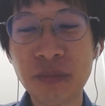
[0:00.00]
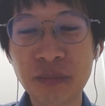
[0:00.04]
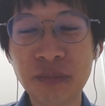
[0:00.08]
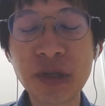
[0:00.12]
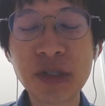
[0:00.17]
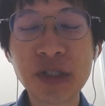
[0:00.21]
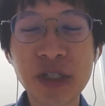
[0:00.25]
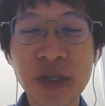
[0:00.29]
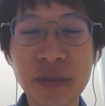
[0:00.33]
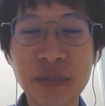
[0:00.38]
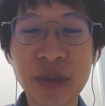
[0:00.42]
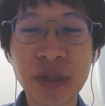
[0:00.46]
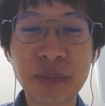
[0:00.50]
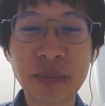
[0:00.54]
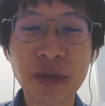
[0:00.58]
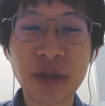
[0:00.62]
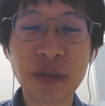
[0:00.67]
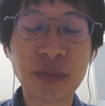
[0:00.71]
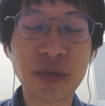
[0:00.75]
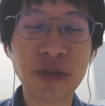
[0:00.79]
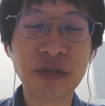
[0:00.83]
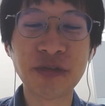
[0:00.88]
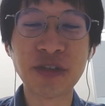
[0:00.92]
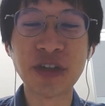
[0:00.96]
most of
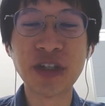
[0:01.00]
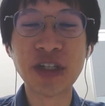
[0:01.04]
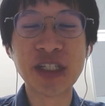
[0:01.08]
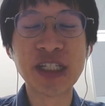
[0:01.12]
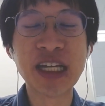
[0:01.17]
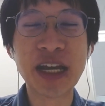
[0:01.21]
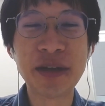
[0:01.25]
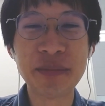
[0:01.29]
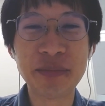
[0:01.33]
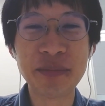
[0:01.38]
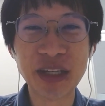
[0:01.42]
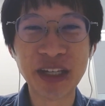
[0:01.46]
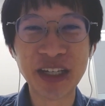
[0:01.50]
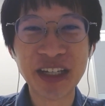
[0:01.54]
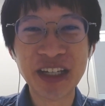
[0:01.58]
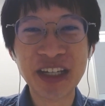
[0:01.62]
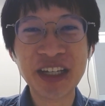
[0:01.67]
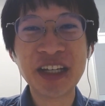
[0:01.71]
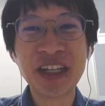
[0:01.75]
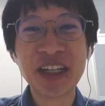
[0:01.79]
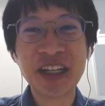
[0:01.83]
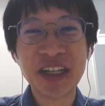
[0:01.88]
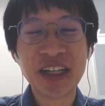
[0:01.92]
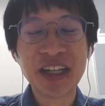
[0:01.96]
people prefer typing
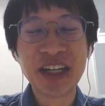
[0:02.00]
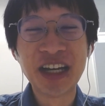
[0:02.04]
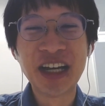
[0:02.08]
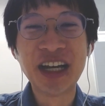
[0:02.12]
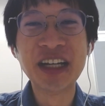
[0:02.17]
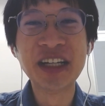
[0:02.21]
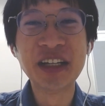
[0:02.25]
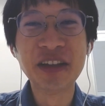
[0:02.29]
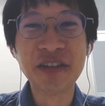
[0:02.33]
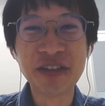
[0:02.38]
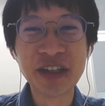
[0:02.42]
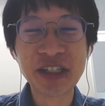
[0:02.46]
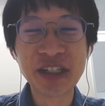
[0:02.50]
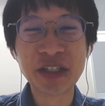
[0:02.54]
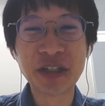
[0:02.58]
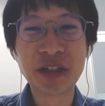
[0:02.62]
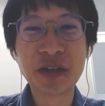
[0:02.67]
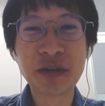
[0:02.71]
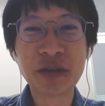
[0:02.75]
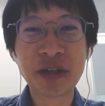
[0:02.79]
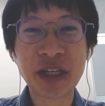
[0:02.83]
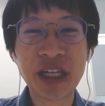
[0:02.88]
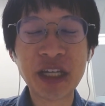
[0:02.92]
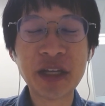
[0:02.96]
on the
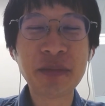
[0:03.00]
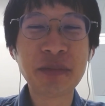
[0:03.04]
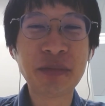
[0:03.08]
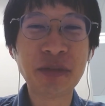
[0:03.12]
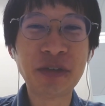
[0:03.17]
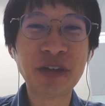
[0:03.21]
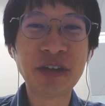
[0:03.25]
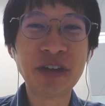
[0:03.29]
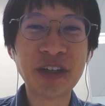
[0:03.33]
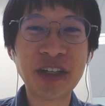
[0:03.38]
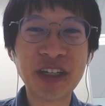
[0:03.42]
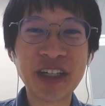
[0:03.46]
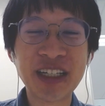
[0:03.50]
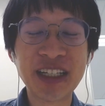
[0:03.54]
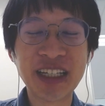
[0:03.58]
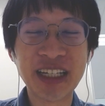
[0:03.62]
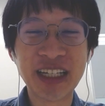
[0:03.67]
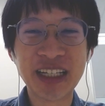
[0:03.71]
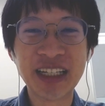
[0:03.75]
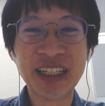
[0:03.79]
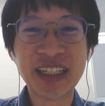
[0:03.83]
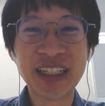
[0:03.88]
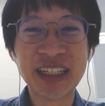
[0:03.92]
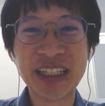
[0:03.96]
physical keyboard
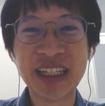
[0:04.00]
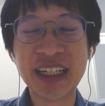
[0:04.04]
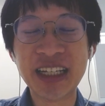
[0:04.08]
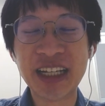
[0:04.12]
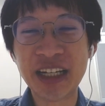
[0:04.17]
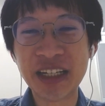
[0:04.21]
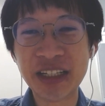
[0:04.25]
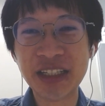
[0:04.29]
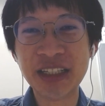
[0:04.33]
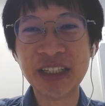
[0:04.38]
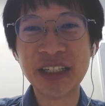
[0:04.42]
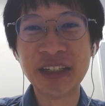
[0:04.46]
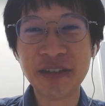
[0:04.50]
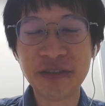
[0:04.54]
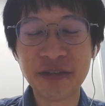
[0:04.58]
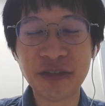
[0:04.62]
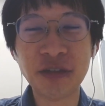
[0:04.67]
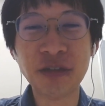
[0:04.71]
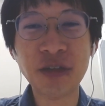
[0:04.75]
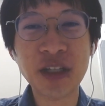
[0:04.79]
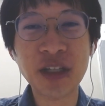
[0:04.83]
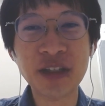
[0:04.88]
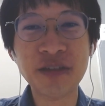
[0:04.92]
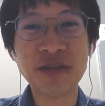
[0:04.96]
than on the
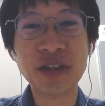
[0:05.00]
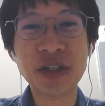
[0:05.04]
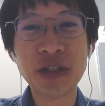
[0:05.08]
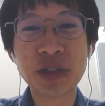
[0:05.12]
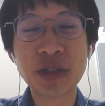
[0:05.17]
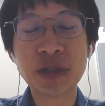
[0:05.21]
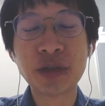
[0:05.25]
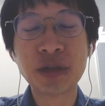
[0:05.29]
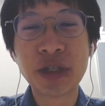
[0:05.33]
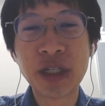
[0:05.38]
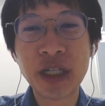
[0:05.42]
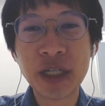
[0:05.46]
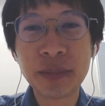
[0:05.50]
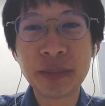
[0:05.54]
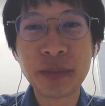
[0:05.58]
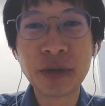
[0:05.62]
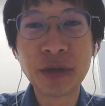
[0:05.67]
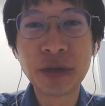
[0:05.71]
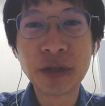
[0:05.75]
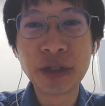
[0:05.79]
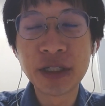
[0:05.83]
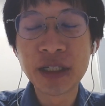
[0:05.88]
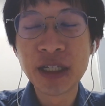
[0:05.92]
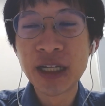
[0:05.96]
fully virtual
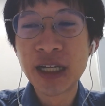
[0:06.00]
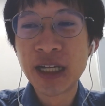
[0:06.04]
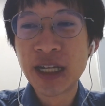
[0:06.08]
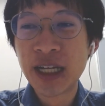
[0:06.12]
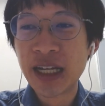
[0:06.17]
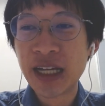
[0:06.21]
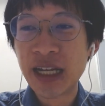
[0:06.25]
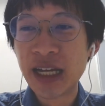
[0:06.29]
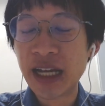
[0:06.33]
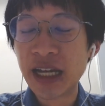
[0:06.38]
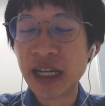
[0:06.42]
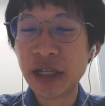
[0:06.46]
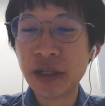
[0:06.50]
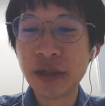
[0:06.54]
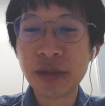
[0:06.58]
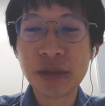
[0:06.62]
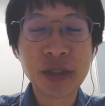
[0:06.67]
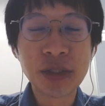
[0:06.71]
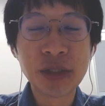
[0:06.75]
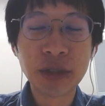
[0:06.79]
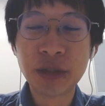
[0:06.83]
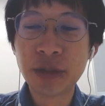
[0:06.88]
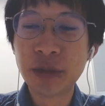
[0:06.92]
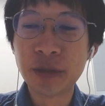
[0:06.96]
keyboard, and
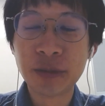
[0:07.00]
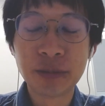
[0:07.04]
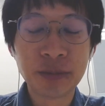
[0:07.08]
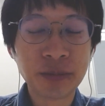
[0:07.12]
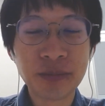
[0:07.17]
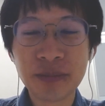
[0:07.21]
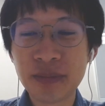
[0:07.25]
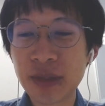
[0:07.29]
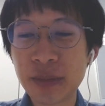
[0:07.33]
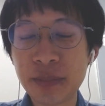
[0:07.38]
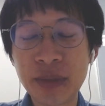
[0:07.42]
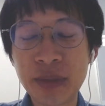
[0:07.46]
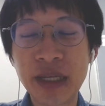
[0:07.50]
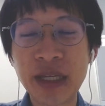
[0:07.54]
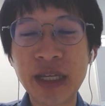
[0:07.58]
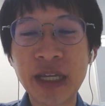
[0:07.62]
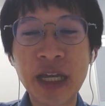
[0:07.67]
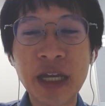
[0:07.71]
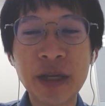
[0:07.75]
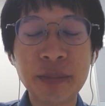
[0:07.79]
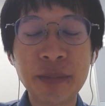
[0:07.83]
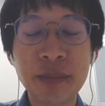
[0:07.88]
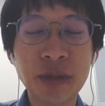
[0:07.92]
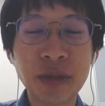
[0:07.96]
also being
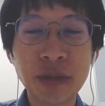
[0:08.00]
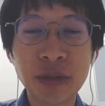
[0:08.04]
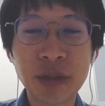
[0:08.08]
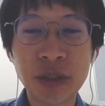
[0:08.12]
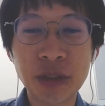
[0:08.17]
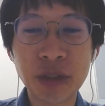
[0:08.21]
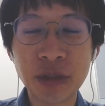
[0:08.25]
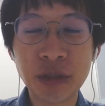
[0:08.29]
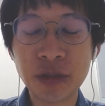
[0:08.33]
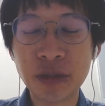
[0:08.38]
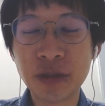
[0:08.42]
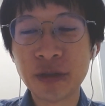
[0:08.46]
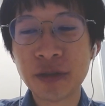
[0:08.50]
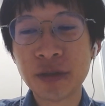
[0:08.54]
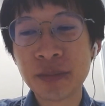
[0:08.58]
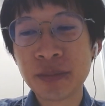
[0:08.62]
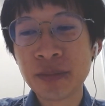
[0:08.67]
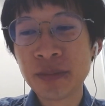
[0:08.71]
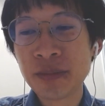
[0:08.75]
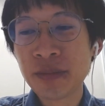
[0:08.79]
able to